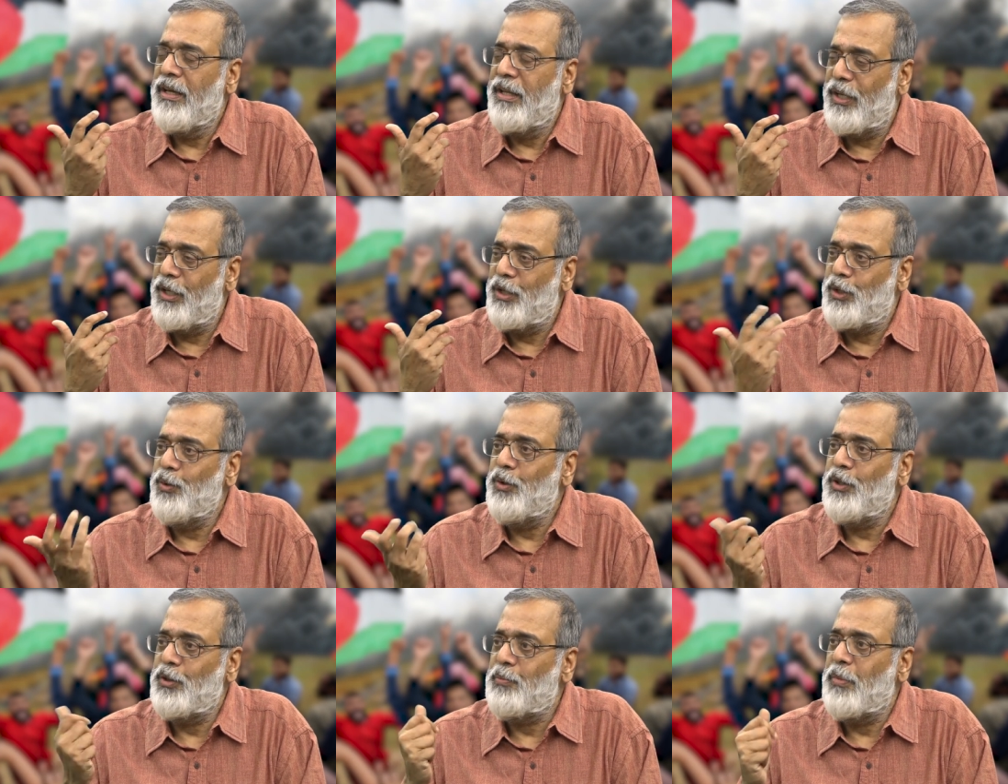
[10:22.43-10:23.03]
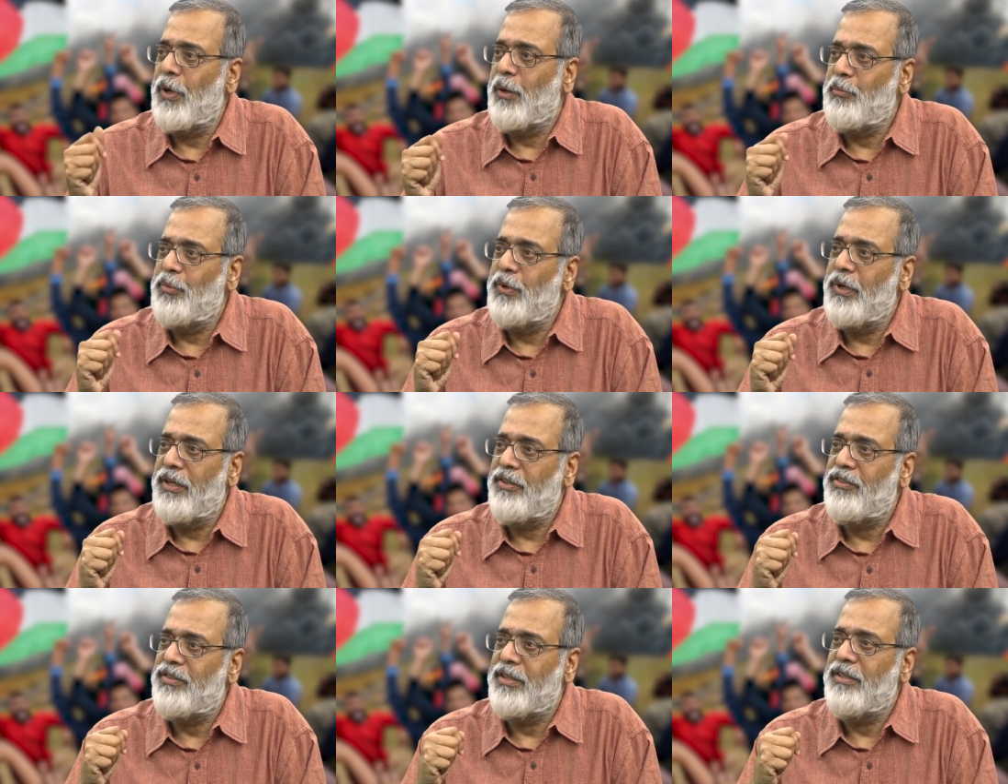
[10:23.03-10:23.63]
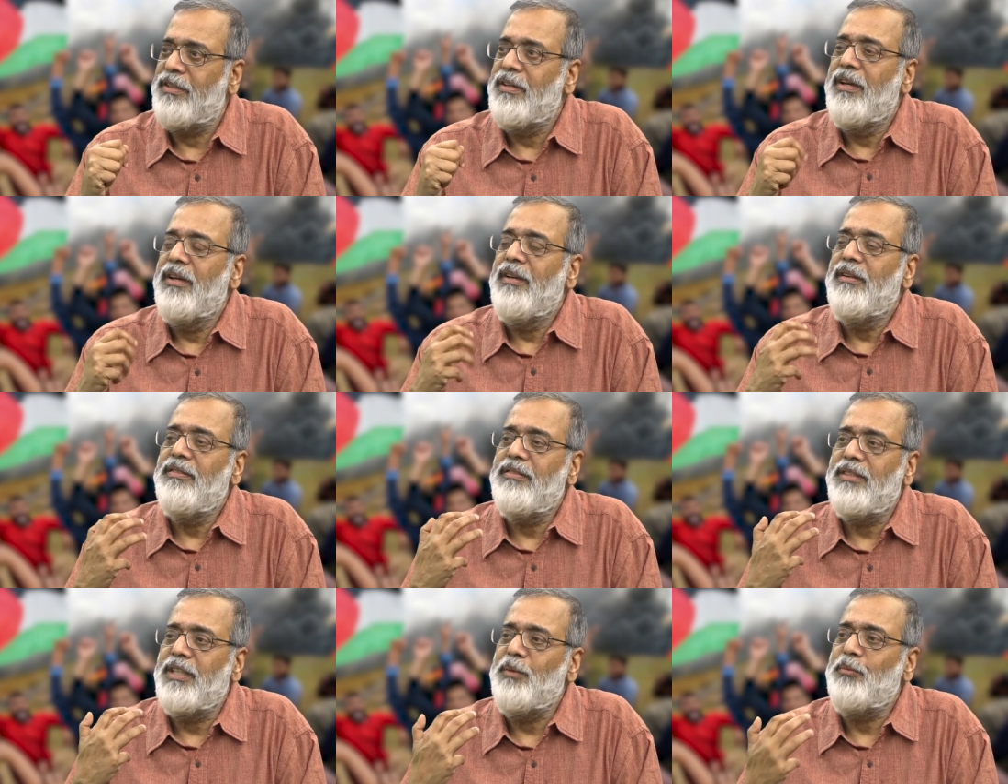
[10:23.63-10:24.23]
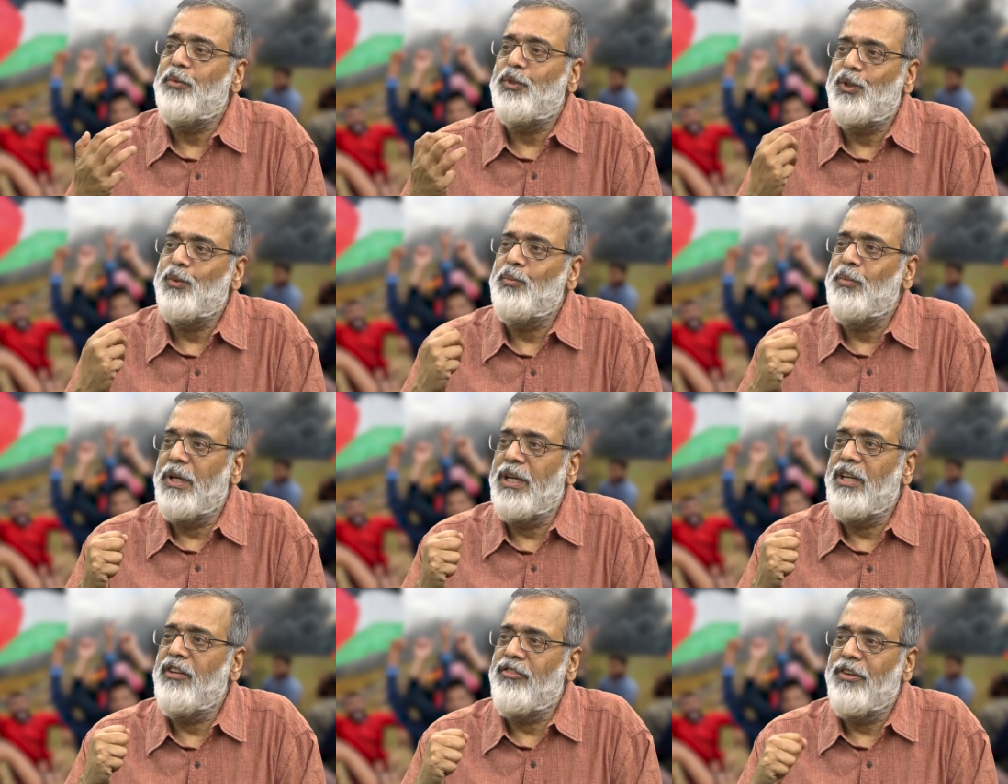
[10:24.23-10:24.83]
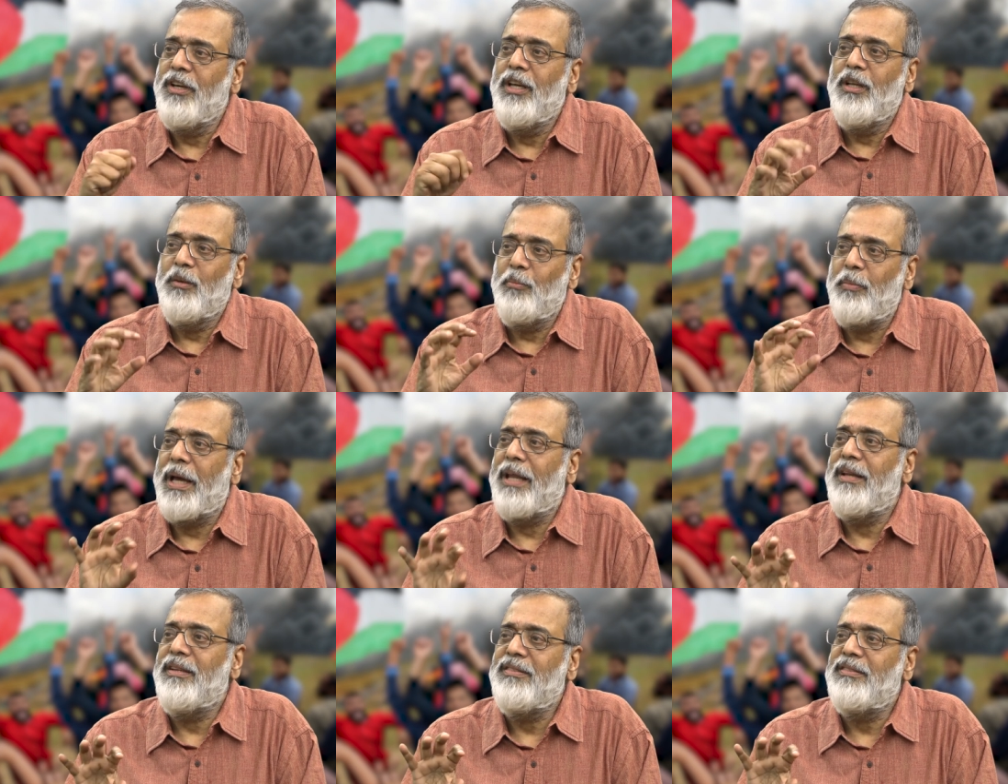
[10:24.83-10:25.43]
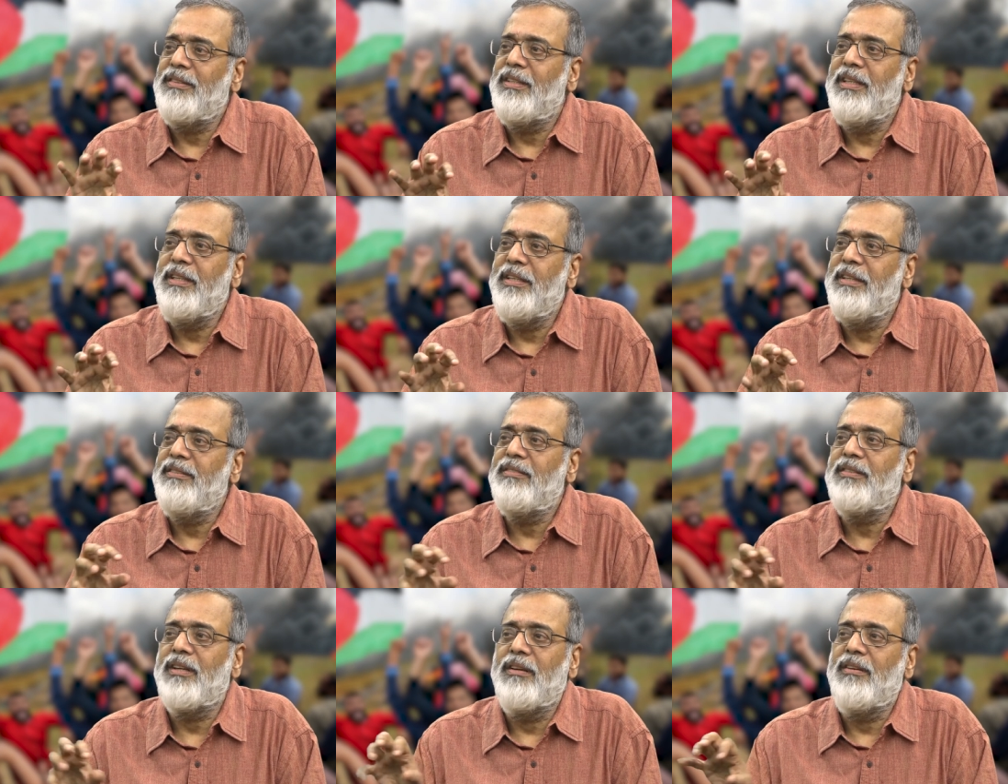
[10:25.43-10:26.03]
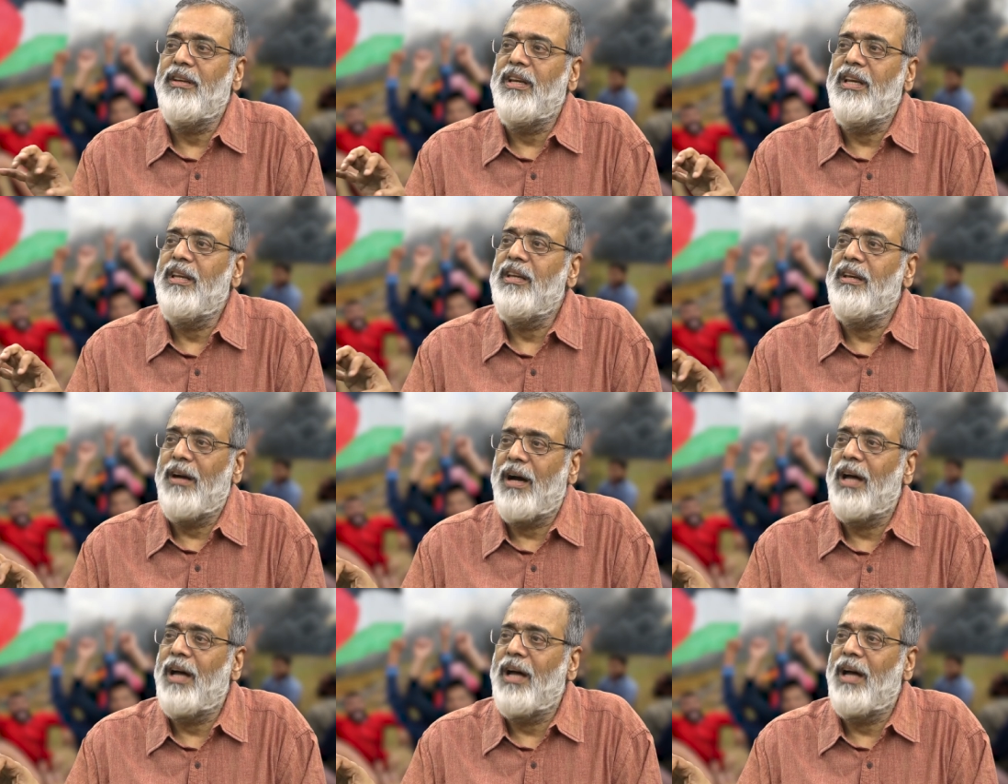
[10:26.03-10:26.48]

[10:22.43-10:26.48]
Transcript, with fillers: the Jewish population, seems to believe Palestinians are really